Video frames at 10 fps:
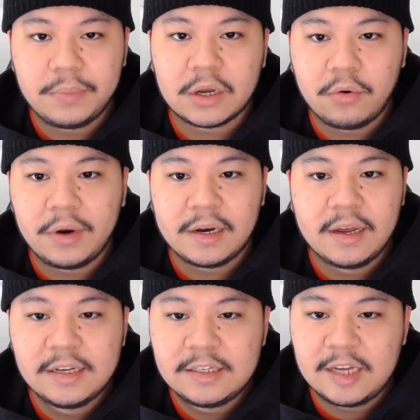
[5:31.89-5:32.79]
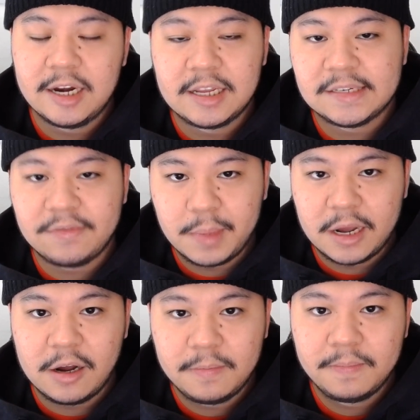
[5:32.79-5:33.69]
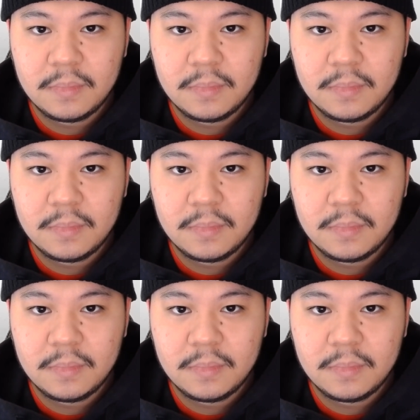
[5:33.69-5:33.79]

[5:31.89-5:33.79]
Bitcoin 10 years from now?